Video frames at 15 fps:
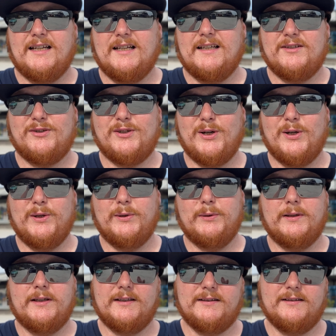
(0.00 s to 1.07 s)
So
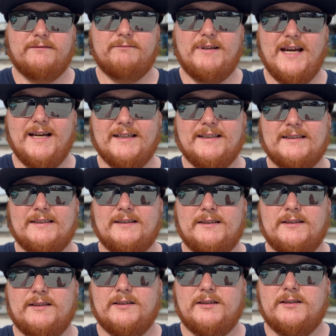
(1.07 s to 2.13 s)
yeah,
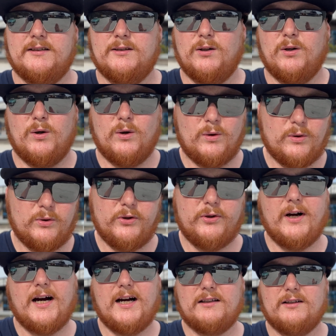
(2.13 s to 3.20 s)
all new
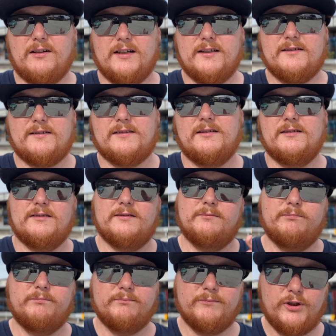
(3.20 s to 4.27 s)
hard lines,
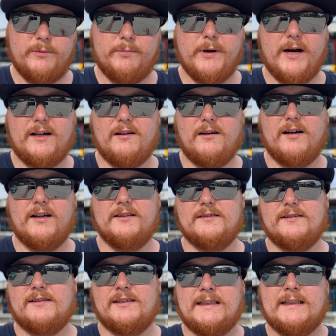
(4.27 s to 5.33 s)
new brake
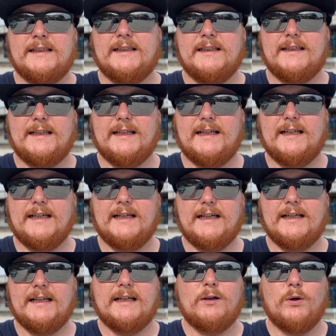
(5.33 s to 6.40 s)
lines,
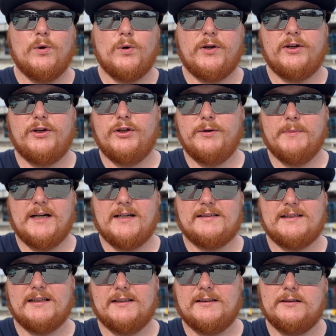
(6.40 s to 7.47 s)
ordered a new
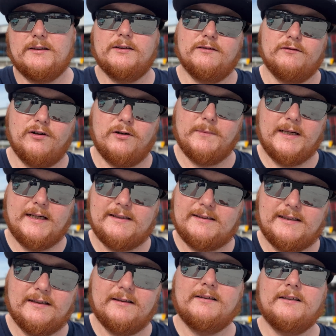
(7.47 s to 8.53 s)
master, wrong
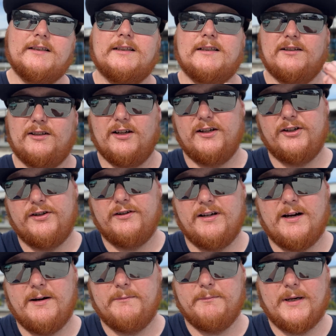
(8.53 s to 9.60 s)
master, got a new
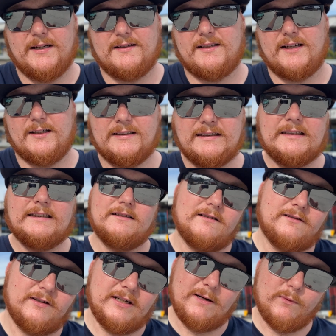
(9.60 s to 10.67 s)
master,
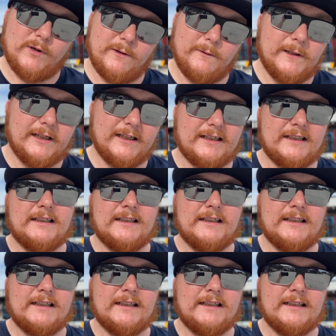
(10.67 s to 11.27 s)
still didn't want to work.